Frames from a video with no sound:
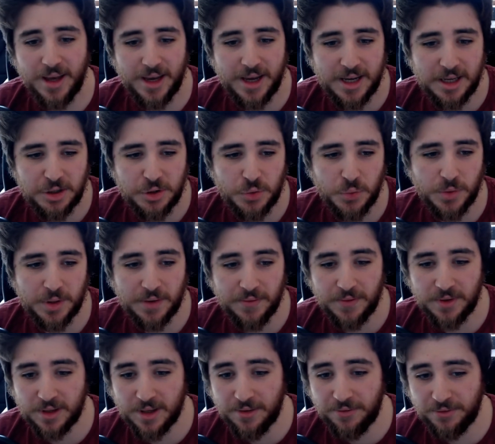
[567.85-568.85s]
each with a
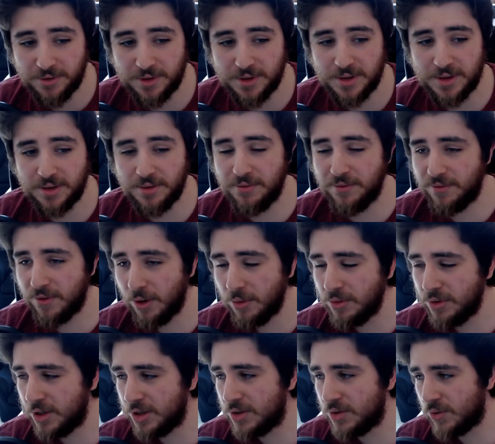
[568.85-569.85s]
different
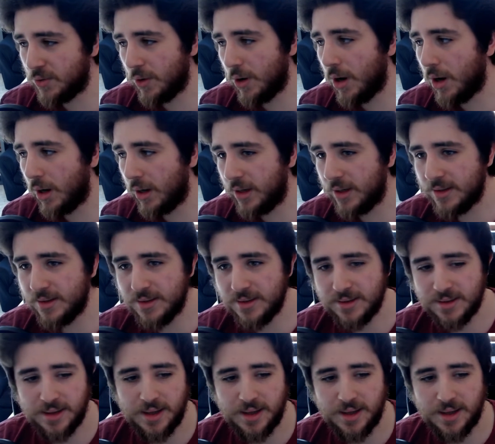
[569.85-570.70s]
phone distro on it.